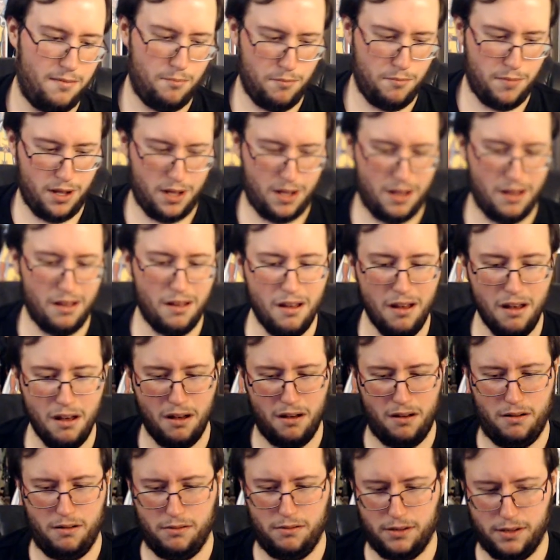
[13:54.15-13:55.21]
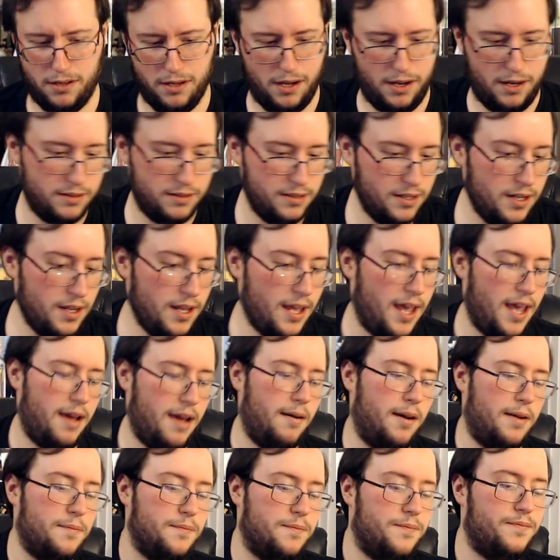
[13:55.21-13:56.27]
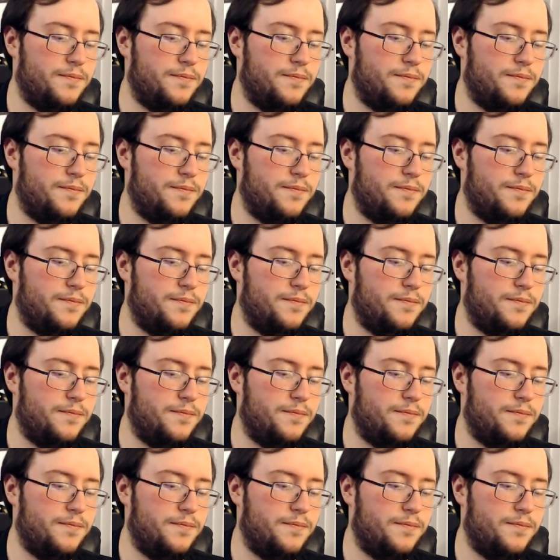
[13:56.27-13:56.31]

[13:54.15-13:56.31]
But uh, oh god. Anyway,